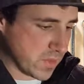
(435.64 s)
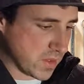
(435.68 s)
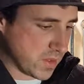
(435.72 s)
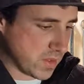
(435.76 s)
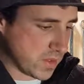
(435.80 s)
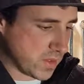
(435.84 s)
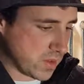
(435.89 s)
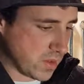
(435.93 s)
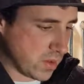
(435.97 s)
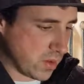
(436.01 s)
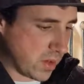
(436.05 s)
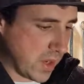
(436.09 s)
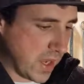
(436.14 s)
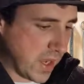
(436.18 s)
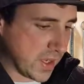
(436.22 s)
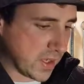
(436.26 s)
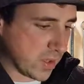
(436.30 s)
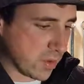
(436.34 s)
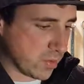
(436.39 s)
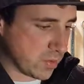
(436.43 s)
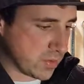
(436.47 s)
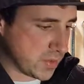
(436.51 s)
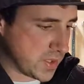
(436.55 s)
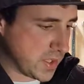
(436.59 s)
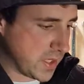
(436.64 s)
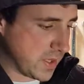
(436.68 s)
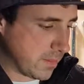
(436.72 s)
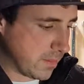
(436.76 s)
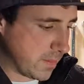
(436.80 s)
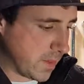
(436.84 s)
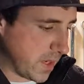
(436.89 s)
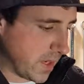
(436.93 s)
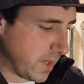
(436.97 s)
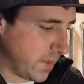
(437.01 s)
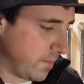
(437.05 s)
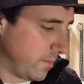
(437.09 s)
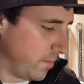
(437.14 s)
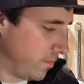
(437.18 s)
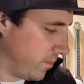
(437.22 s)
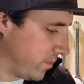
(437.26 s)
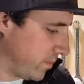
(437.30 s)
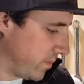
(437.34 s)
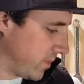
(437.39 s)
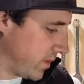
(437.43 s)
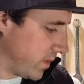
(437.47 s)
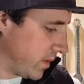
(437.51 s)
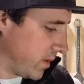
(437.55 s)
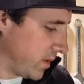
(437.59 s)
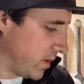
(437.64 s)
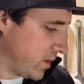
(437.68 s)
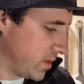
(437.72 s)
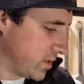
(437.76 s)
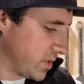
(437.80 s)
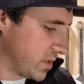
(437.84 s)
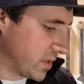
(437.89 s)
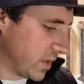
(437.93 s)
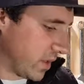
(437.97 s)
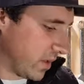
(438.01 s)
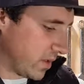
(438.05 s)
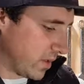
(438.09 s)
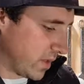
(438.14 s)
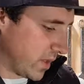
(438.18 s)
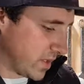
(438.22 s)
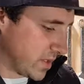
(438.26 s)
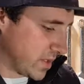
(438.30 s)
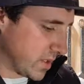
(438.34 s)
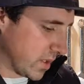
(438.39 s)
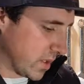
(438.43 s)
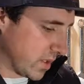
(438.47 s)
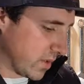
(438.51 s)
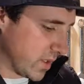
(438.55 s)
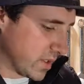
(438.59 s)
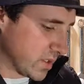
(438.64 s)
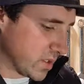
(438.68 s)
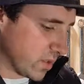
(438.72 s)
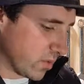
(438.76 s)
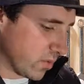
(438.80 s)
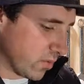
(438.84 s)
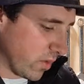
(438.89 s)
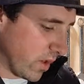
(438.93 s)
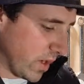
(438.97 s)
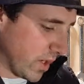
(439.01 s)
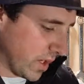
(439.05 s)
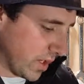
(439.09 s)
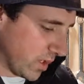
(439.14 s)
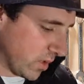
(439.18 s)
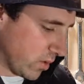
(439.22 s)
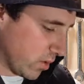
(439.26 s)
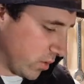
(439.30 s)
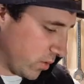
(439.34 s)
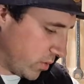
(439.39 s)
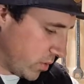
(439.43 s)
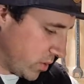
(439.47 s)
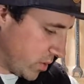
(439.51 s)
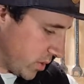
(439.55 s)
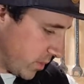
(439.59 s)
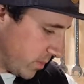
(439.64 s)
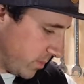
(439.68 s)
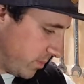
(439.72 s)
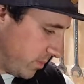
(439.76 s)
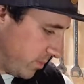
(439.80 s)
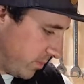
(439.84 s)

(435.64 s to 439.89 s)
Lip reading: your angled timber. So that's a great inclusion.